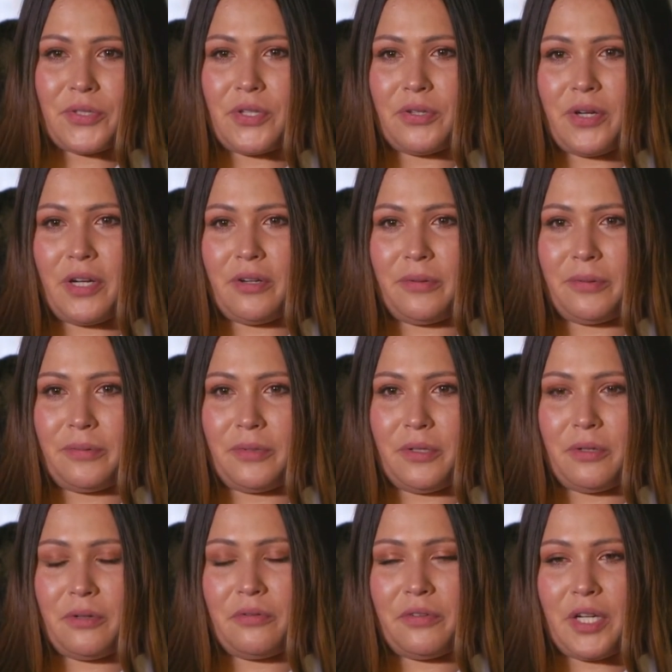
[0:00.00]
So I don't
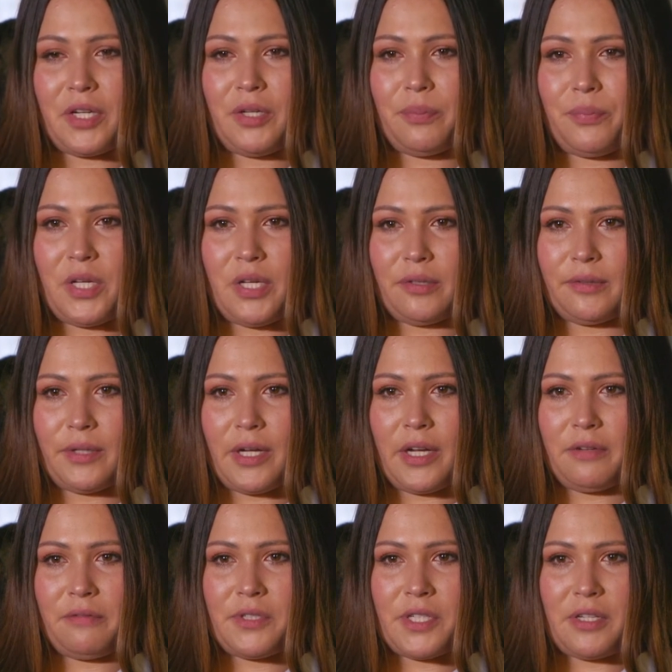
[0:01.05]
know if I'd be
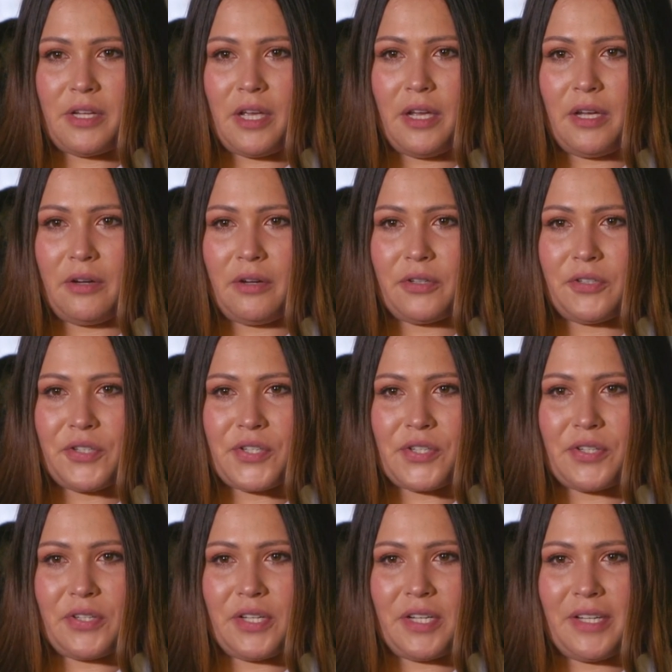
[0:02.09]
alive today,
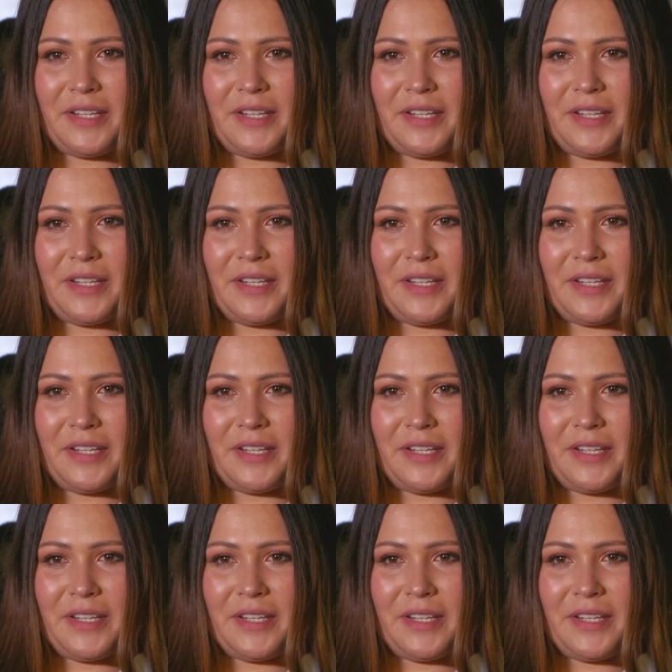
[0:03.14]
honestly,